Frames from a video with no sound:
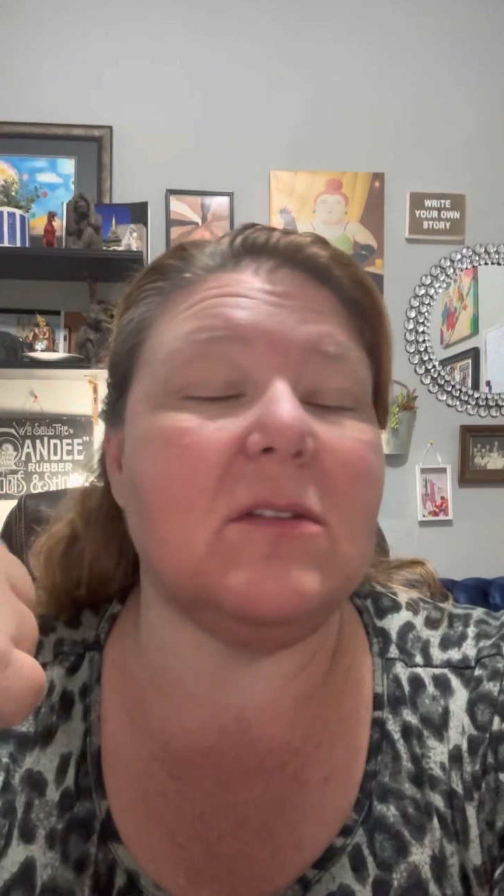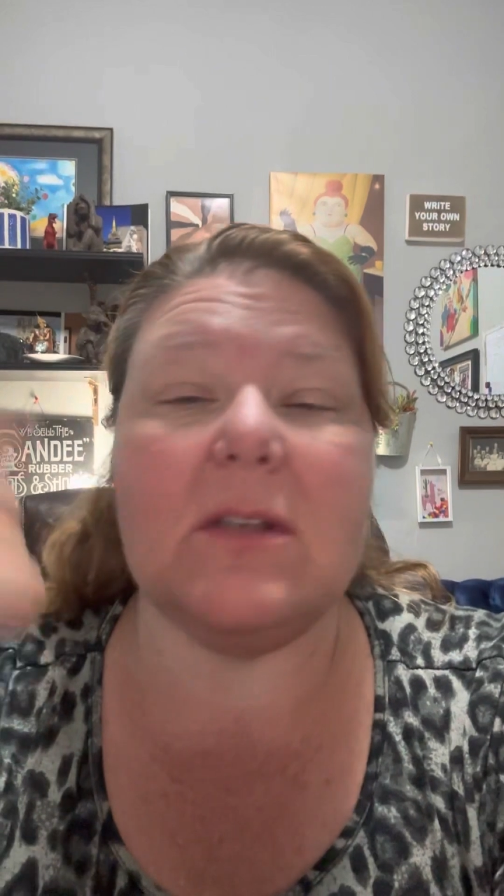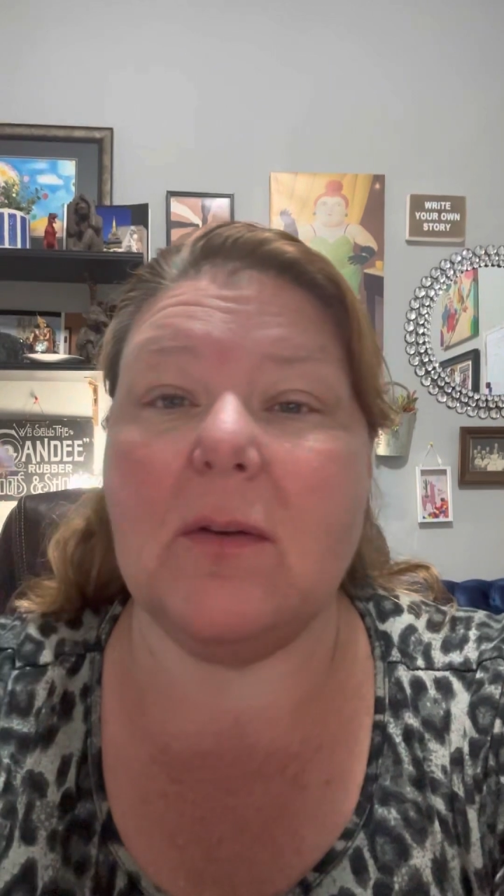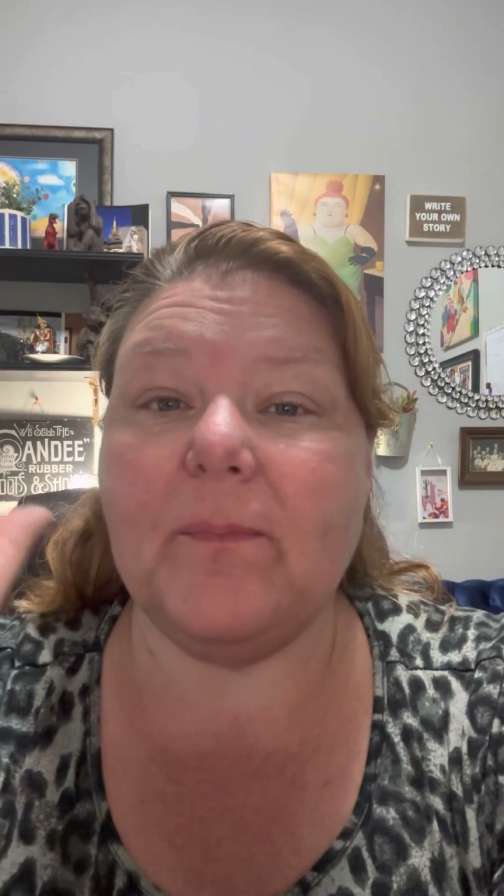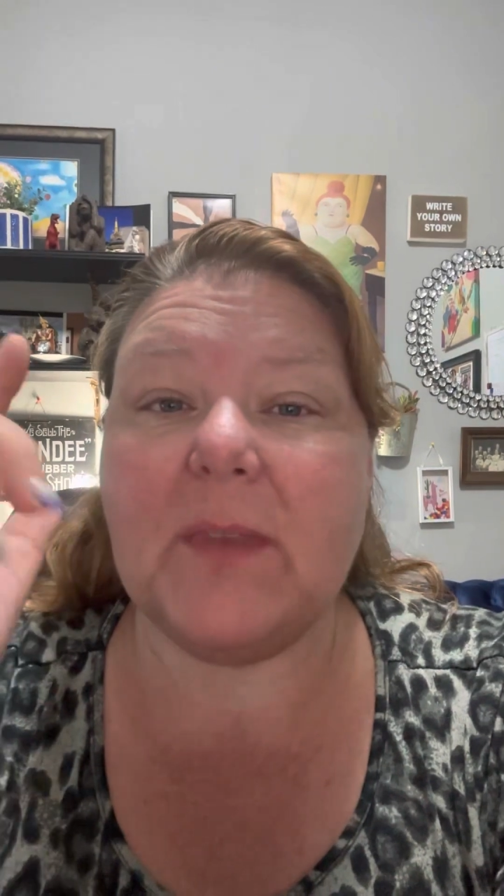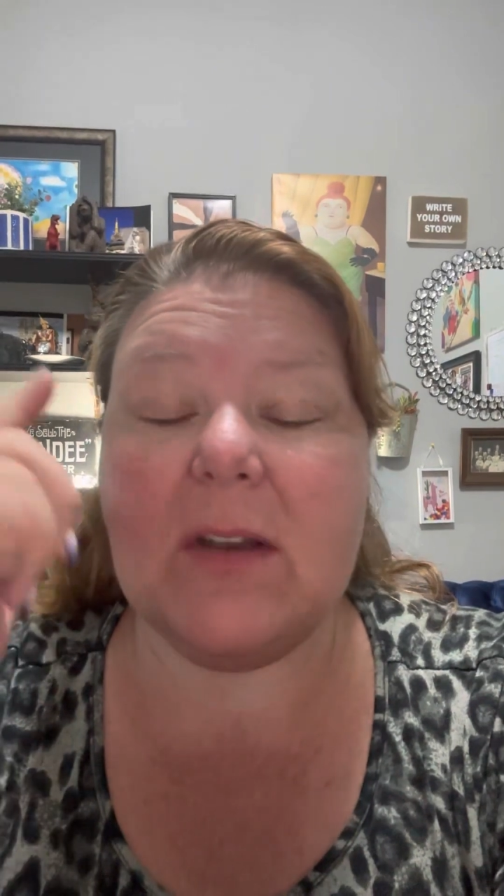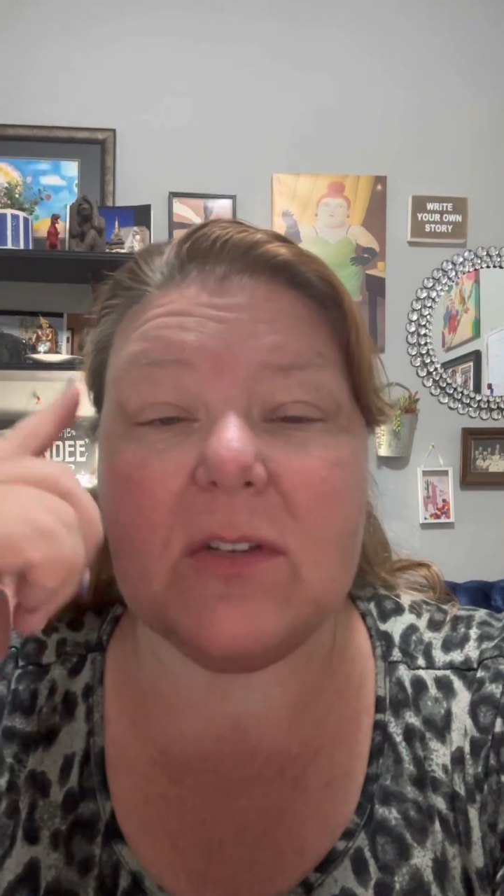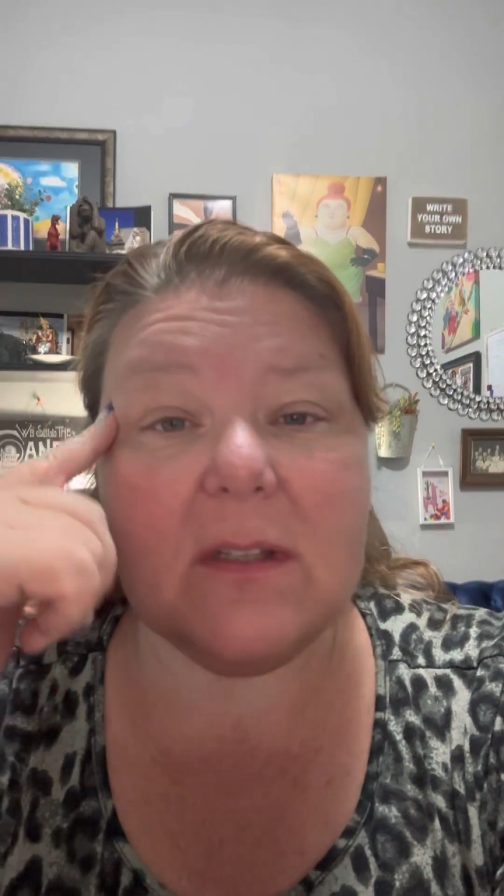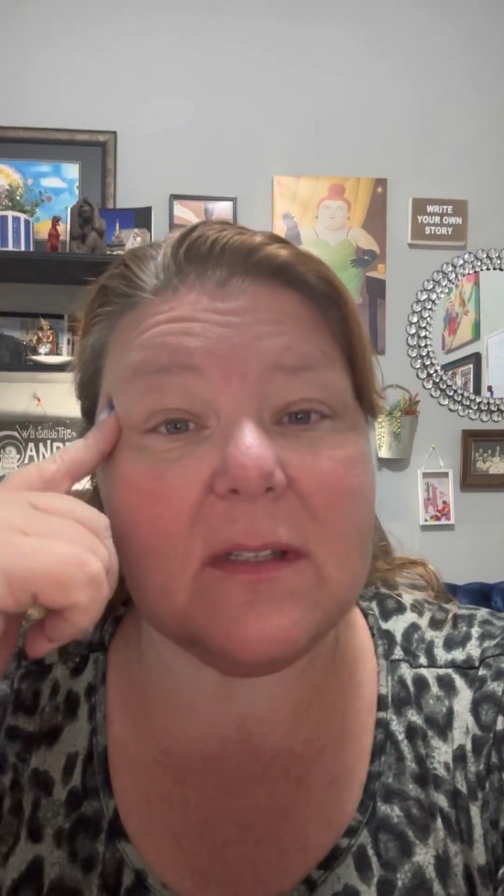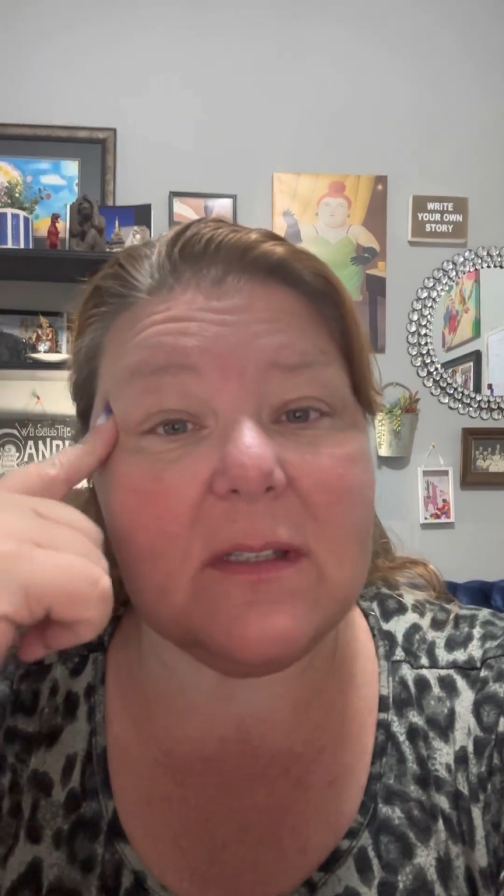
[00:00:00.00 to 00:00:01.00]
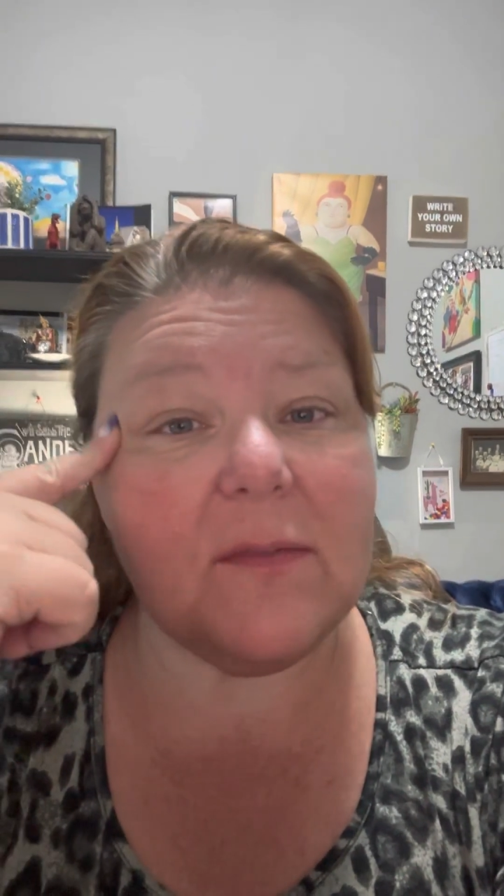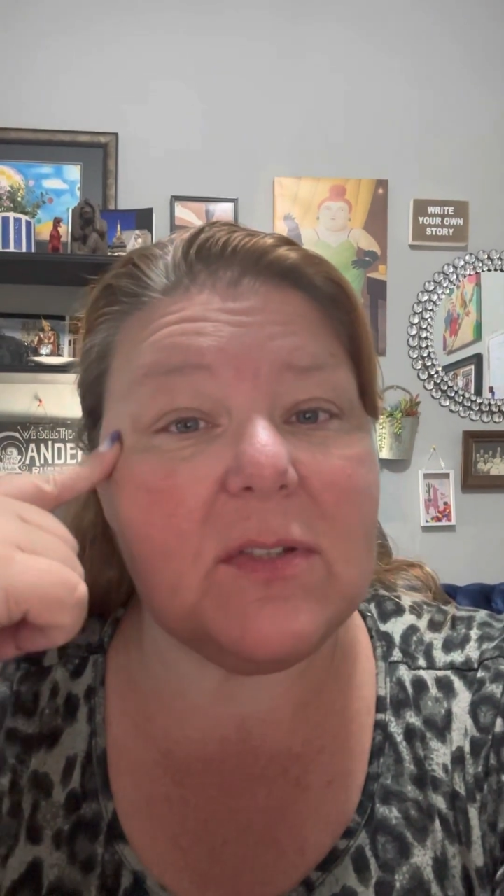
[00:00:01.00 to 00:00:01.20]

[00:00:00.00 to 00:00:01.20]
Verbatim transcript: So here's a list of